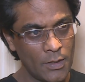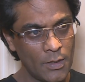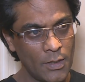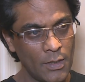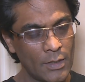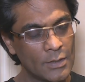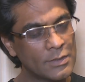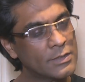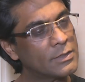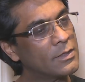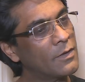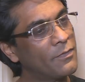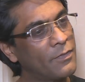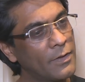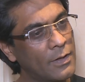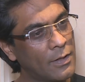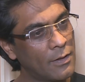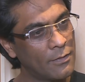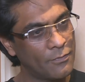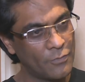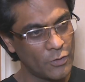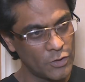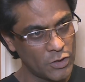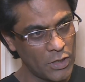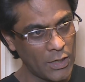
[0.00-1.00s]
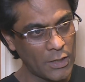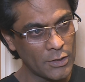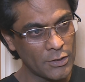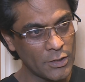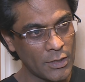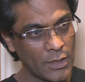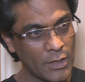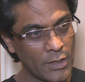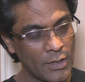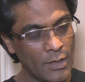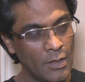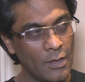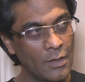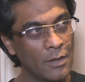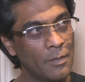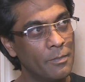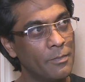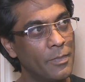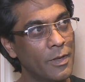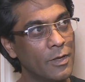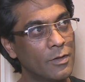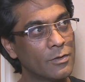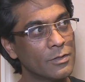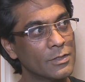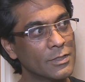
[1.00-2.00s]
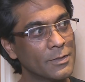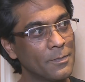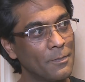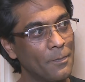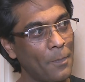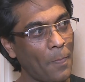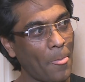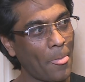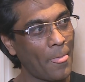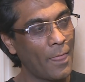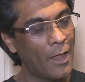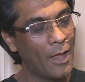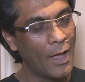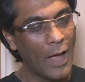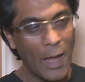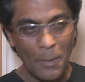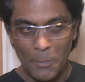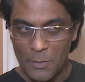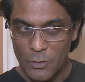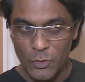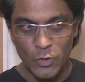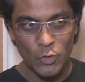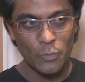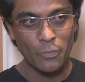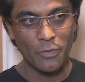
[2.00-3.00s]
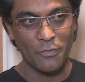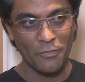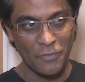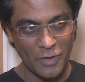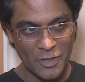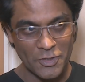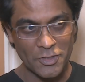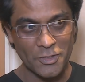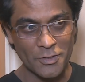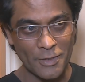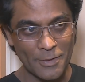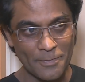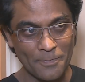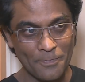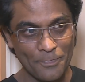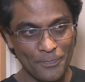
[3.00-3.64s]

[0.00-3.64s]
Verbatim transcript: It's difficult for JJ because I'm a true professional.